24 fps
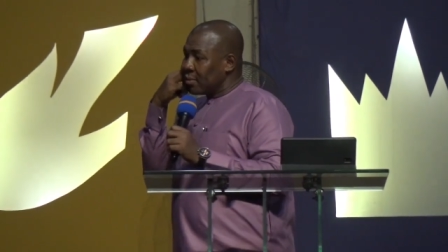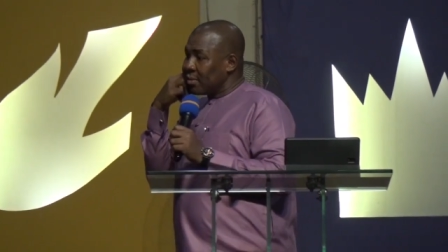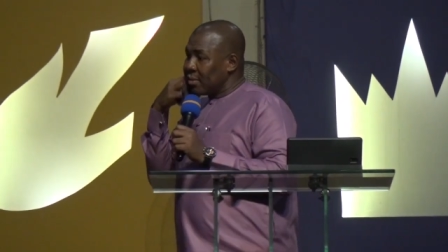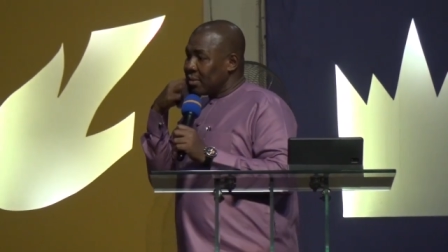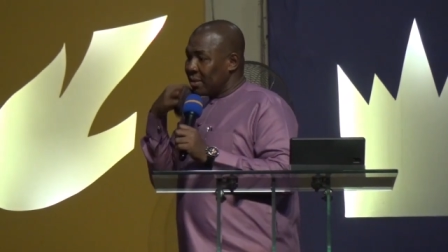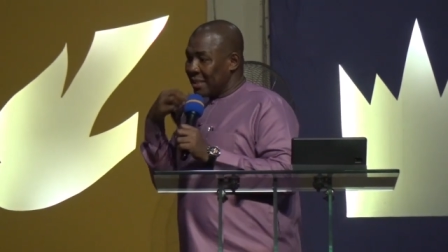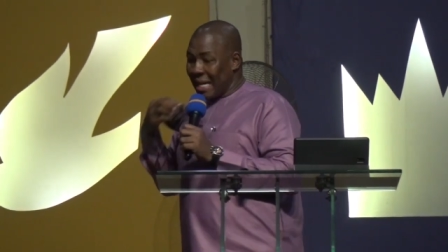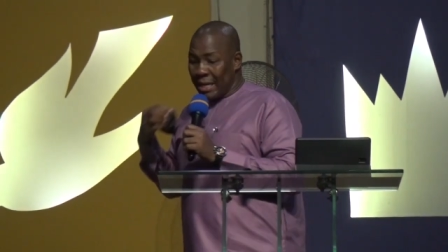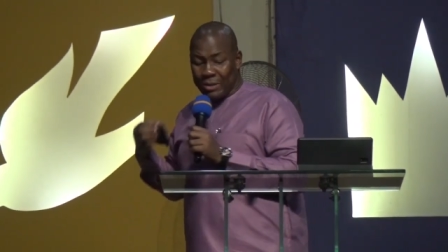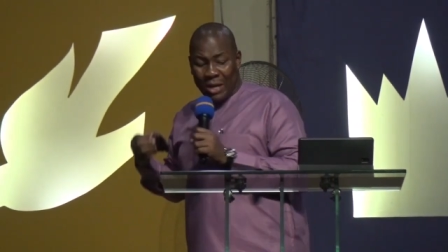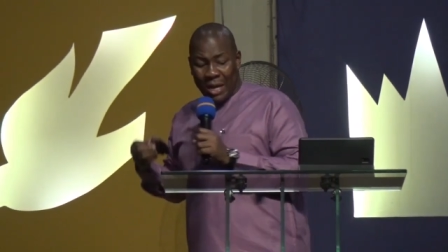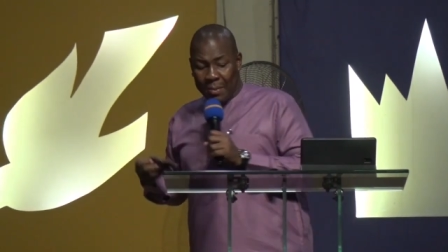
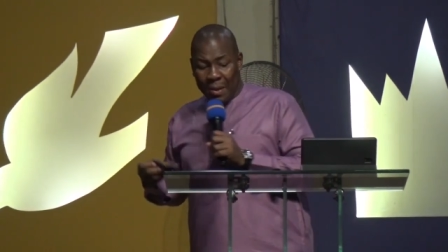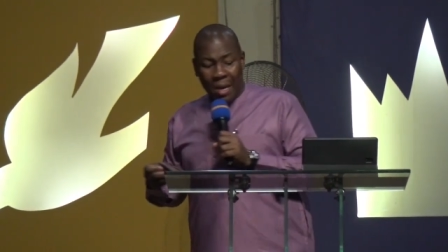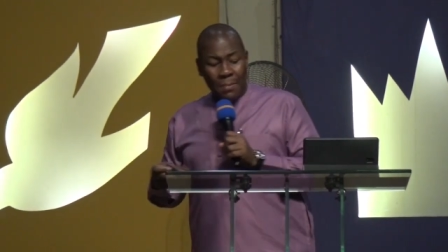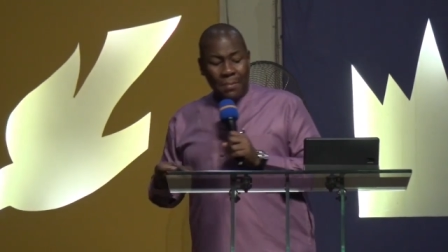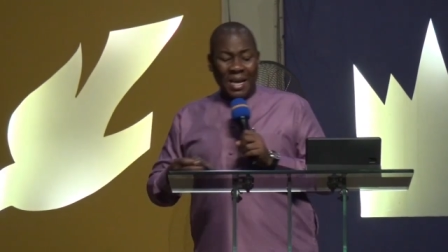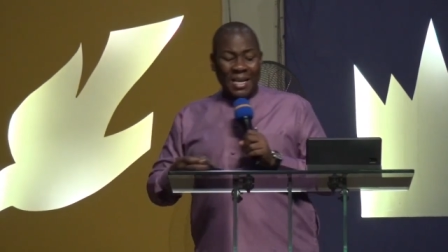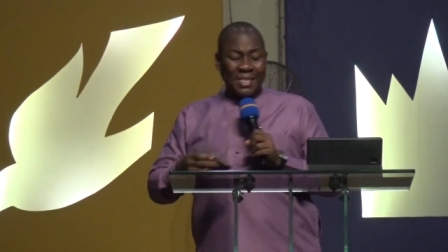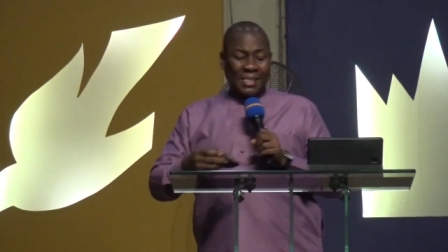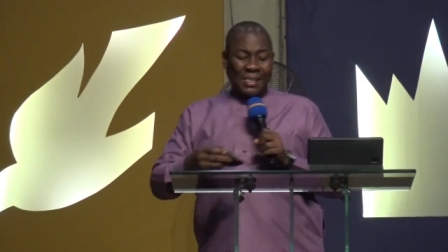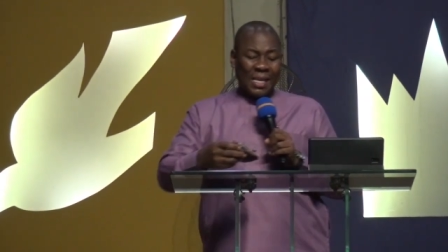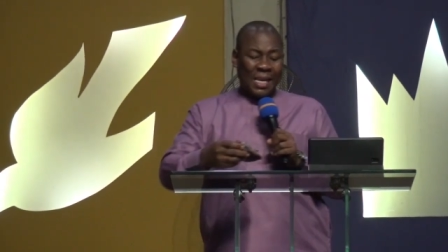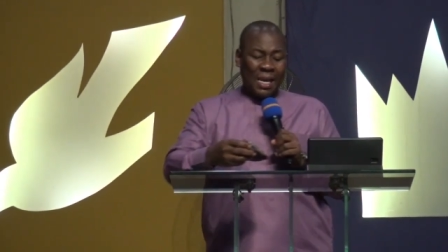That I'm by
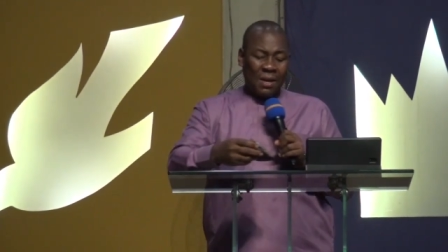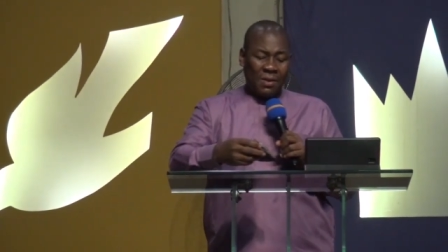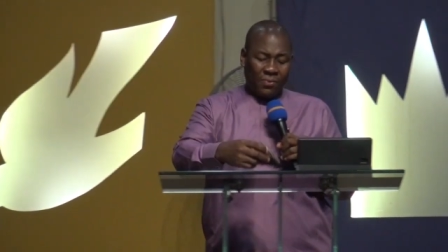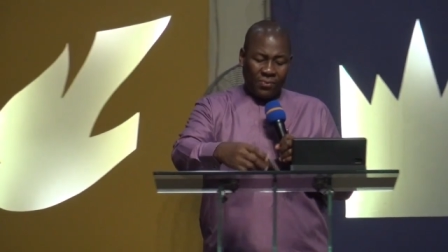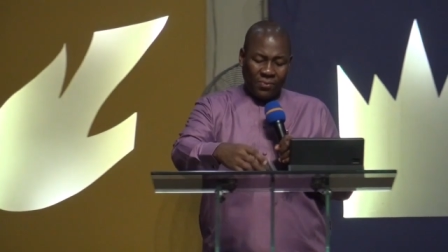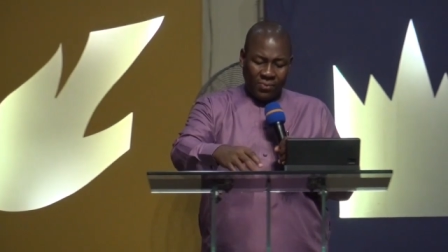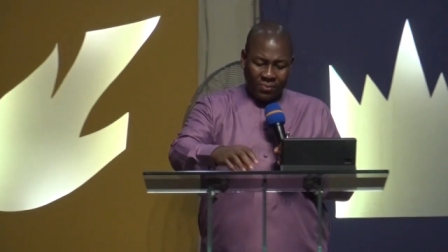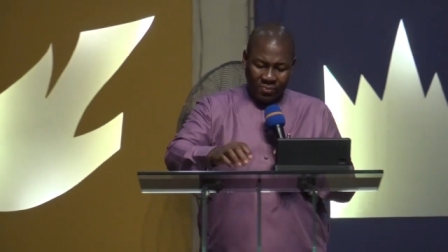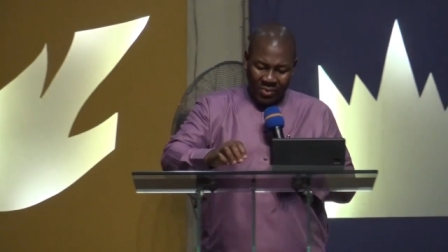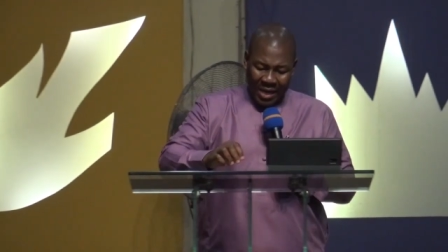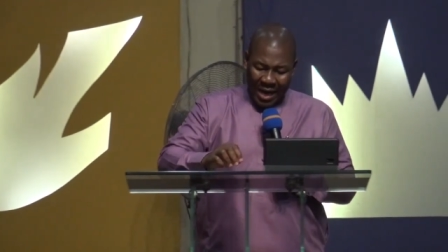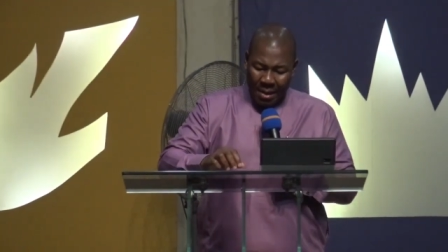
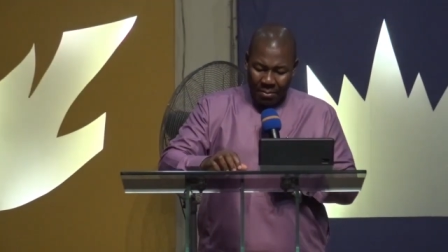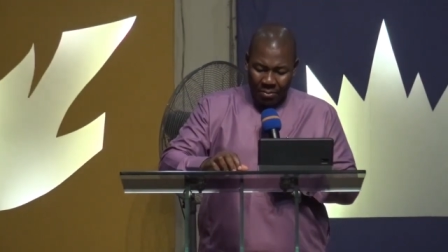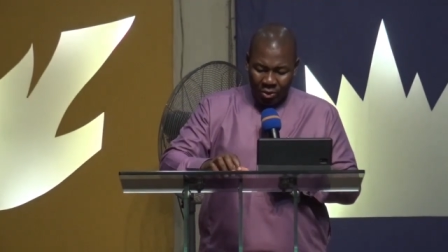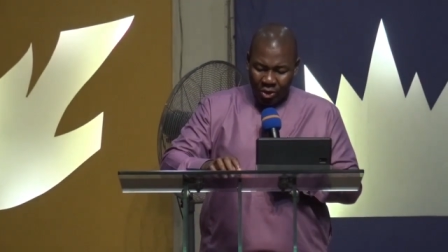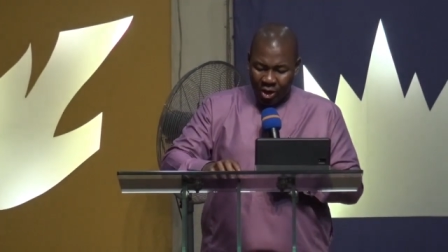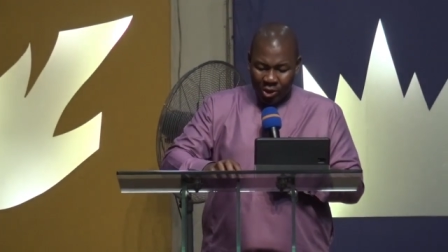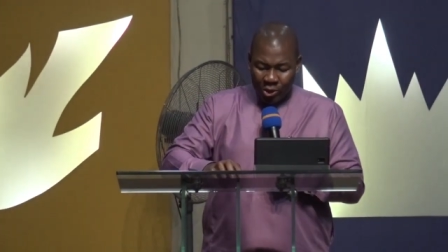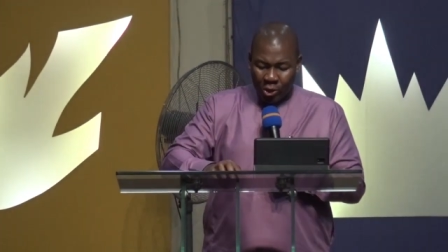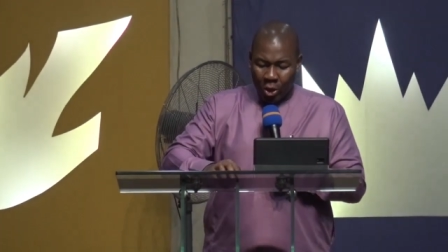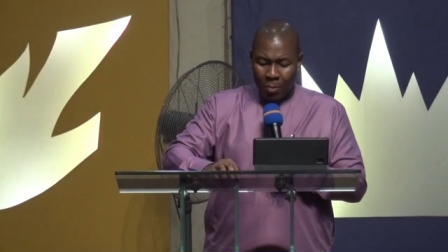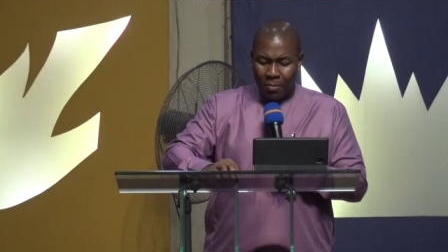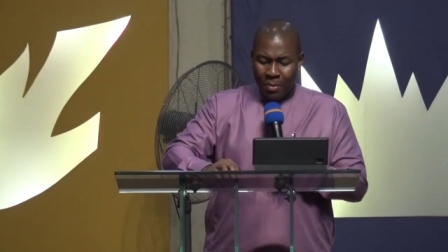myself. I'm
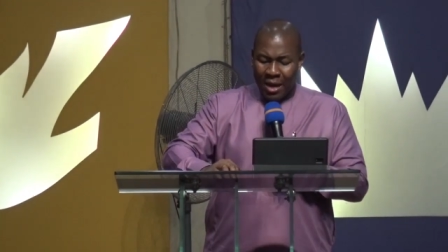just on